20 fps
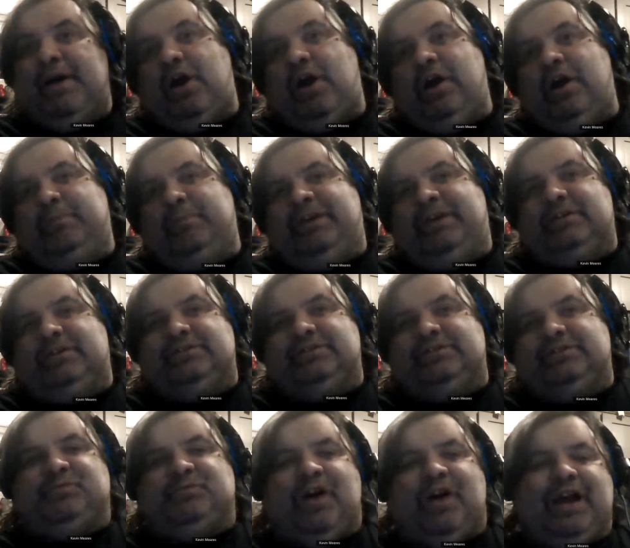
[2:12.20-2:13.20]
My arm healed
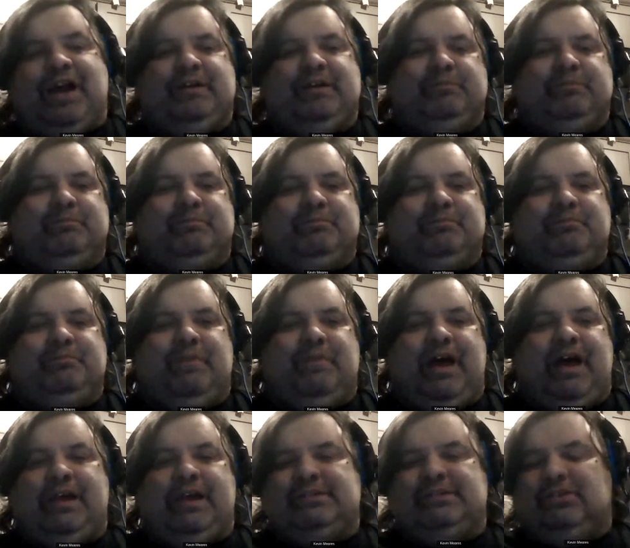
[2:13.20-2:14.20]
just fine.
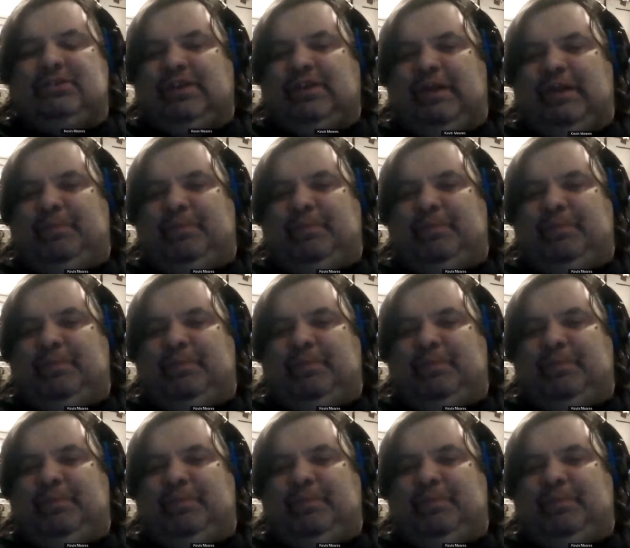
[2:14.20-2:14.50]
I still